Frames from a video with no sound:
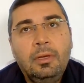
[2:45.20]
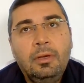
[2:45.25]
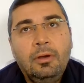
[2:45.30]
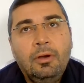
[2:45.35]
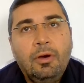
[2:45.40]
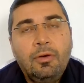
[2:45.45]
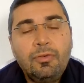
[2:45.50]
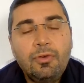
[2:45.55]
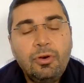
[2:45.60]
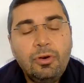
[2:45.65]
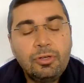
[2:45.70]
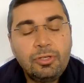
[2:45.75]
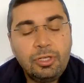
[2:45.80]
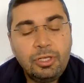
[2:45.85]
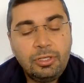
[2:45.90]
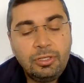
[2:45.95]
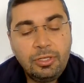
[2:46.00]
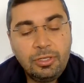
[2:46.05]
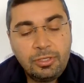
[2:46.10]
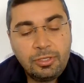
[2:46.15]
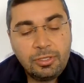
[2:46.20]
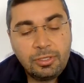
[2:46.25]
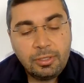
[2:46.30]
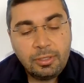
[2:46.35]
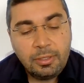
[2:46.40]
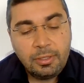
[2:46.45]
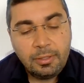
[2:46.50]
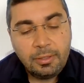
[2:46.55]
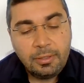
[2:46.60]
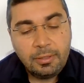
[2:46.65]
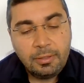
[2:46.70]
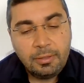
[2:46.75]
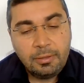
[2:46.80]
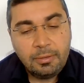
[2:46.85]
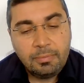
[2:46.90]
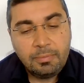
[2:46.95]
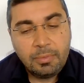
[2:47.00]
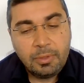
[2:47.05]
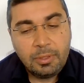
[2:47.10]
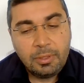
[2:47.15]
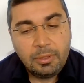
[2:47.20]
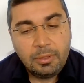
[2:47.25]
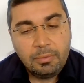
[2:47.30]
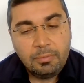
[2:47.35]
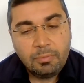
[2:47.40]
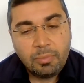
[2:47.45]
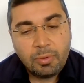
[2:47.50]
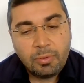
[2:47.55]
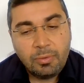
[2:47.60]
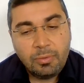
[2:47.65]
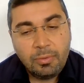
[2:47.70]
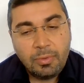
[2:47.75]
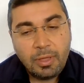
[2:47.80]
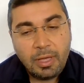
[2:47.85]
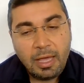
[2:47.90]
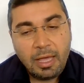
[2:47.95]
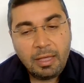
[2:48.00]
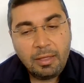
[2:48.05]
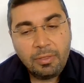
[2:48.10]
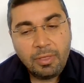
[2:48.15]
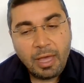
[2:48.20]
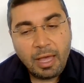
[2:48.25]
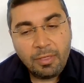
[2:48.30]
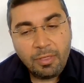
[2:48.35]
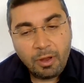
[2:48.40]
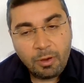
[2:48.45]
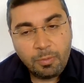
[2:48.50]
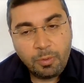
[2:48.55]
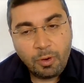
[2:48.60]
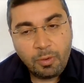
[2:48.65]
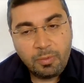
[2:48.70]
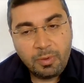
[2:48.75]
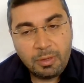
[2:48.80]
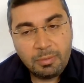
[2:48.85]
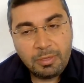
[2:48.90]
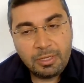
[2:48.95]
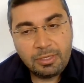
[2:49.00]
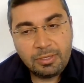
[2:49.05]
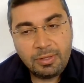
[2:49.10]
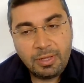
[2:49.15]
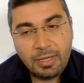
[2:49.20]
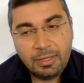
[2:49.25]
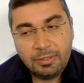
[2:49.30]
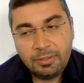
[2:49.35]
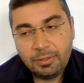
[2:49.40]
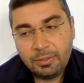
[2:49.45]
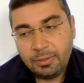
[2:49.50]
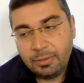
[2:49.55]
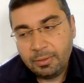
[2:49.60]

Of course, it is the other problem is that